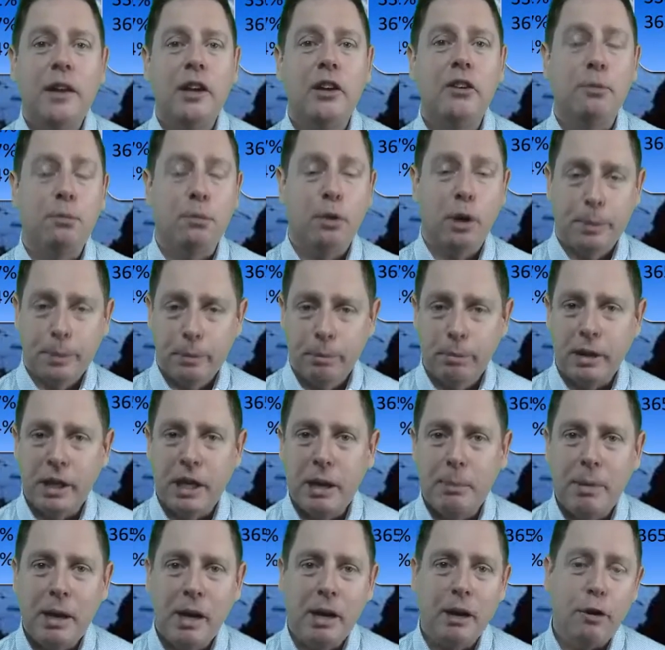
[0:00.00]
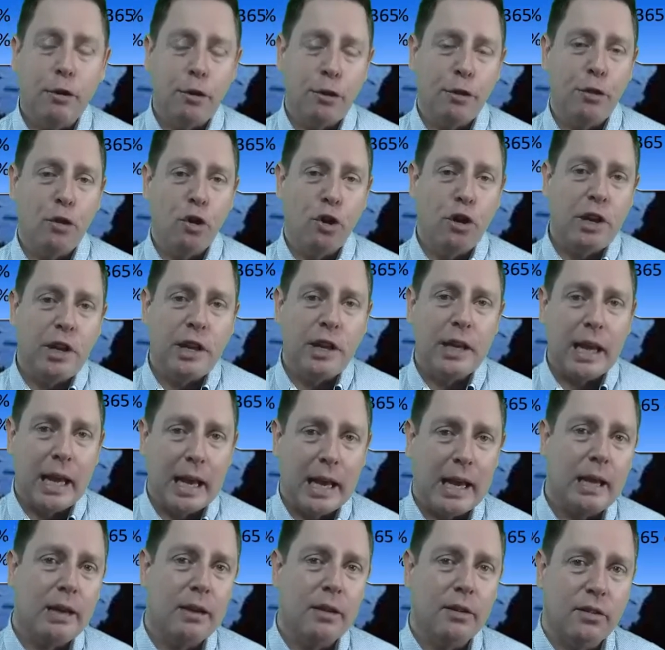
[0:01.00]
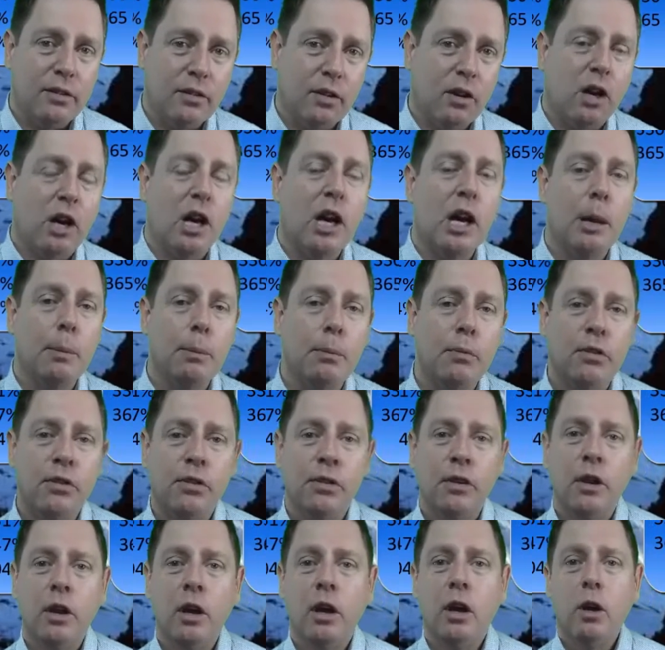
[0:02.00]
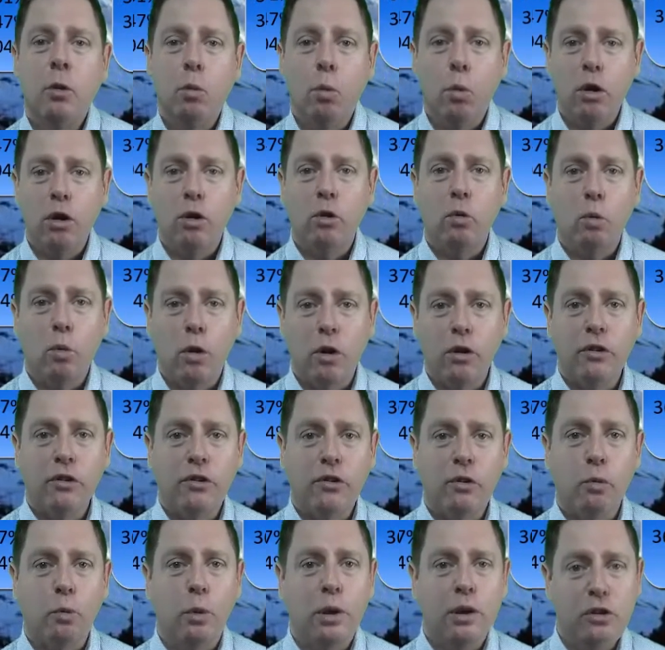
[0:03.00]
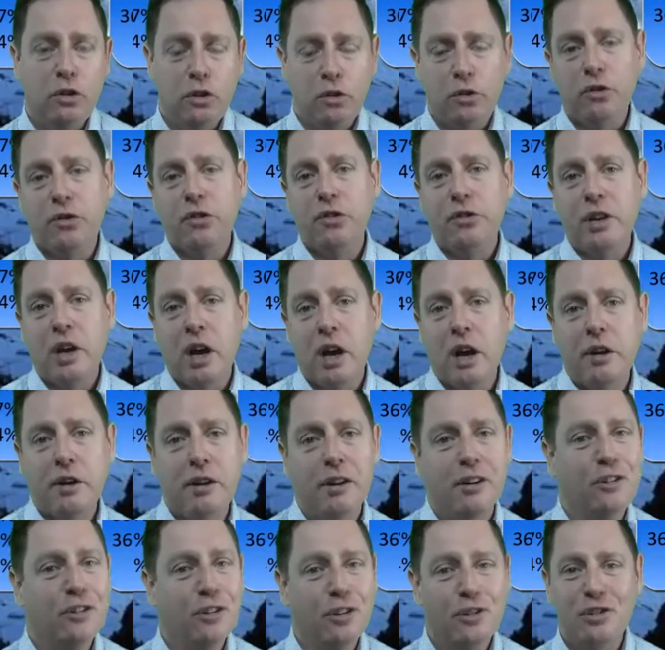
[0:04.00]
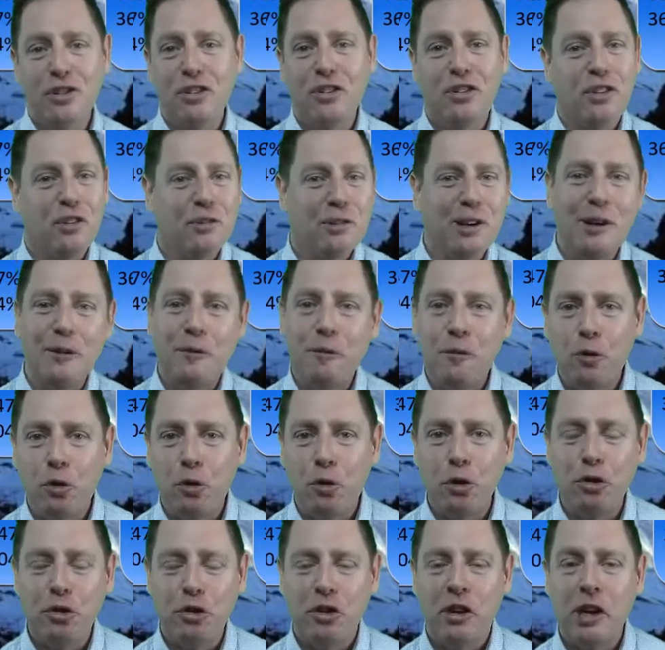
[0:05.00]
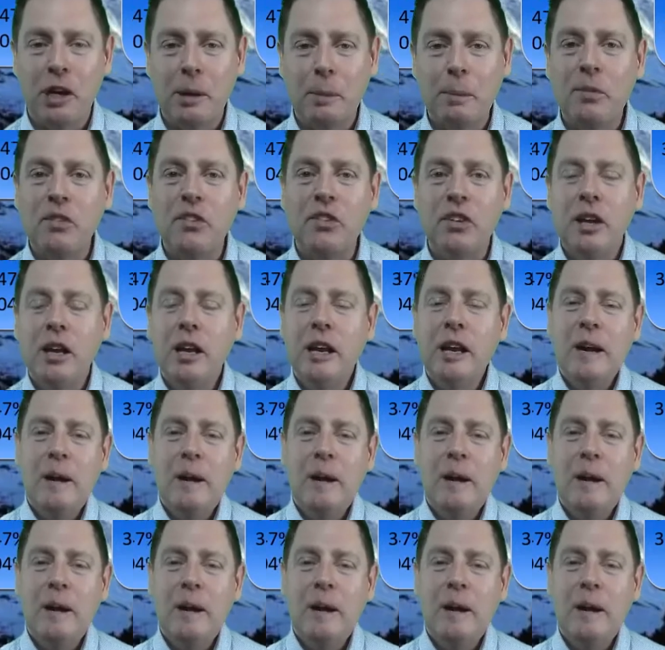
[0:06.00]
is probably about 38 times what it was when you started. Not just 3 or 4 times,